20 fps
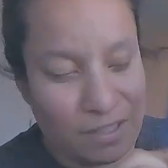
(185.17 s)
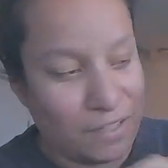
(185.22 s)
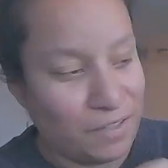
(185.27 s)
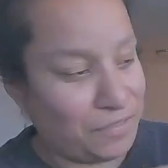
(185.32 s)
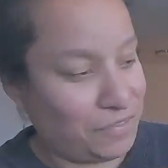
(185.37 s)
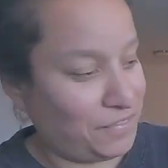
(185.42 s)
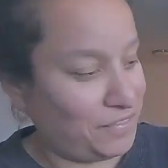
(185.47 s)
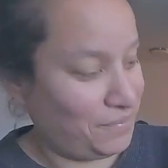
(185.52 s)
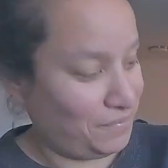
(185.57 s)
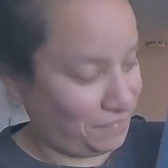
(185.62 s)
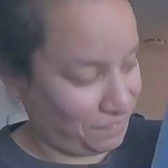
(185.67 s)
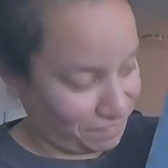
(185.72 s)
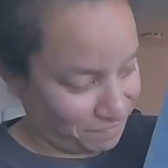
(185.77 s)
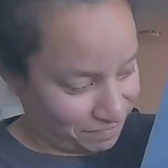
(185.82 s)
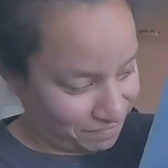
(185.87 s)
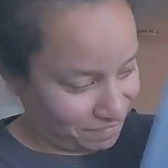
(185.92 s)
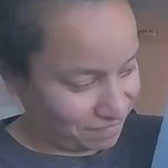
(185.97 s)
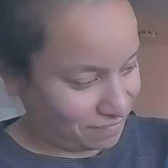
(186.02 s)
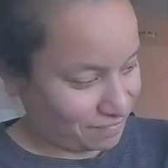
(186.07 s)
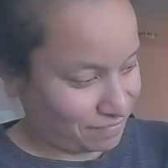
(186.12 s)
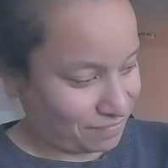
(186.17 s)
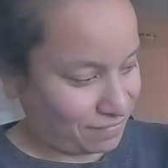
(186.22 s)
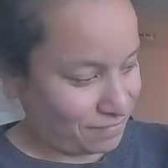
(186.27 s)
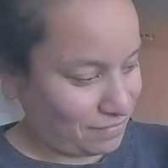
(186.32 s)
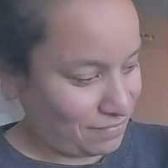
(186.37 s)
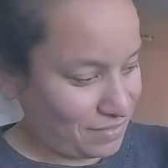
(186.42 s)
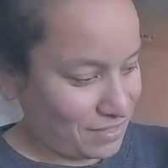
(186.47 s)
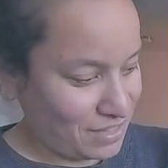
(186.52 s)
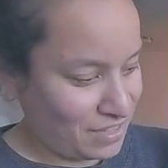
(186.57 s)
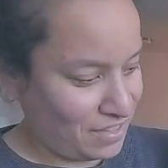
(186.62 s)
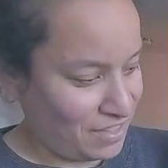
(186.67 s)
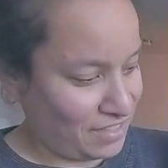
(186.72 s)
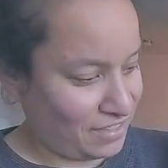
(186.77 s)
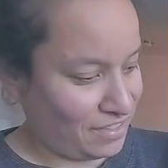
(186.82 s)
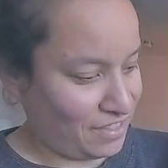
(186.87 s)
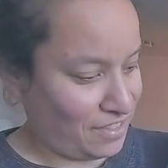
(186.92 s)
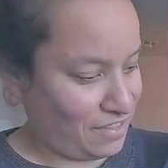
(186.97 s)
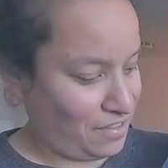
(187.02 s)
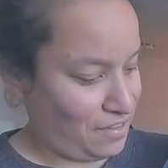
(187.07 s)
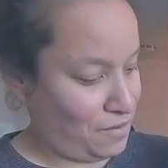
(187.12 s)
enough.
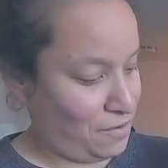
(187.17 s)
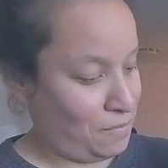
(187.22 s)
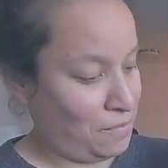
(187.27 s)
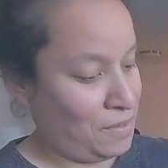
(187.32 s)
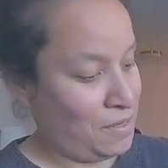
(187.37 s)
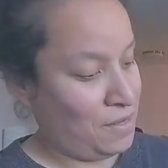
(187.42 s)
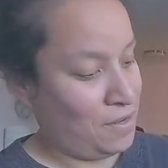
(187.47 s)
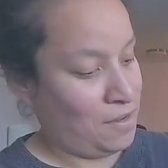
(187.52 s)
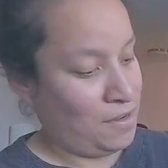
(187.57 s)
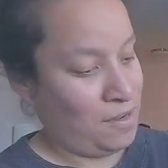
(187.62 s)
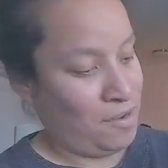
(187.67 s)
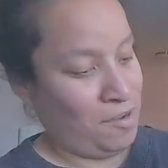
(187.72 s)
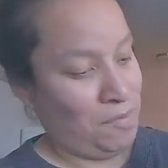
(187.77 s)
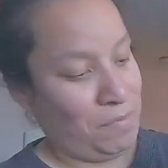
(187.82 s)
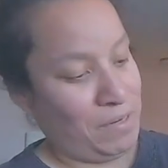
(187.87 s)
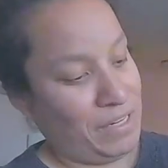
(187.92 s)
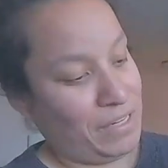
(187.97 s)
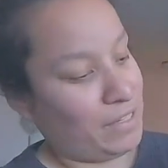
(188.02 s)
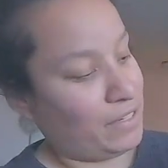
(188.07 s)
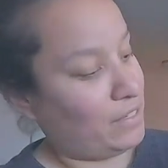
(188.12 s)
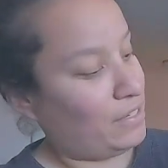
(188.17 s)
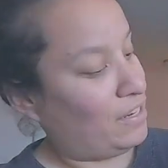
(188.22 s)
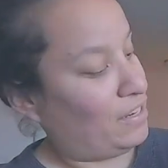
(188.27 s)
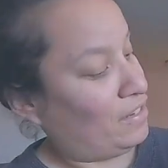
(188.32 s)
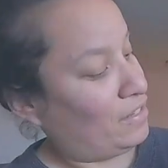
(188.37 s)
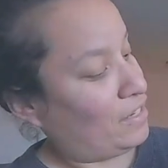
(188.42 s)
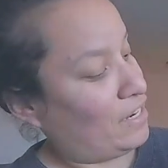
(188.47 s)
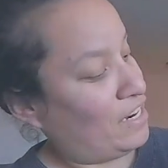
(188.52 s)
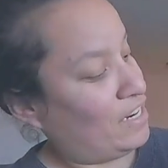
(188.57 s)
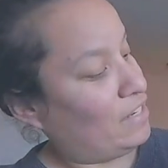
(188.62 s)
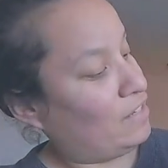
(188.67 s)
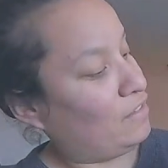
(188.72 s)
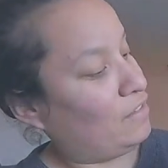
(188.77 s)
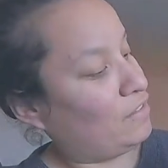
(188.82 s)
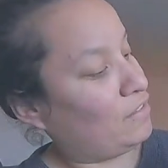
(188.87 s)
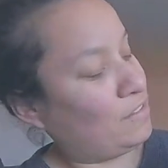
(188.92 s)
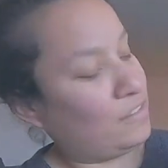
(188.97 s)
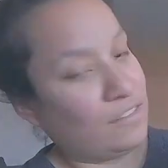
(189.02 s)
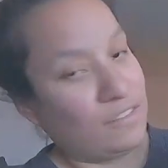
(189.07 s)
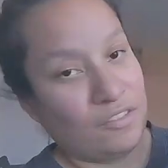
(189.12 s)
This, I don't know. But you can tell it kind of
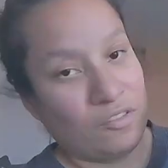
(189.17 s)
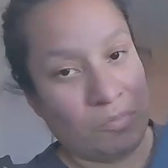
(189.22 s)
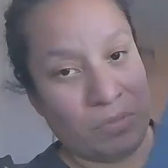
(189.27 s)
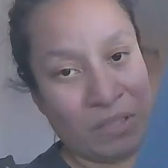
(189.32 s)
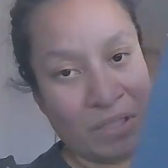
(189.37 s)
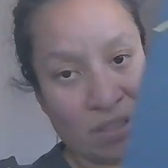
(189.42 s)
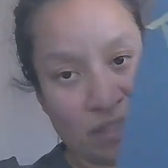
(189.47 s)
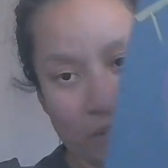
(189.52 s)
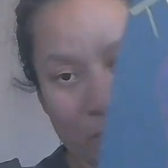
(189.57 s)
looks a little bit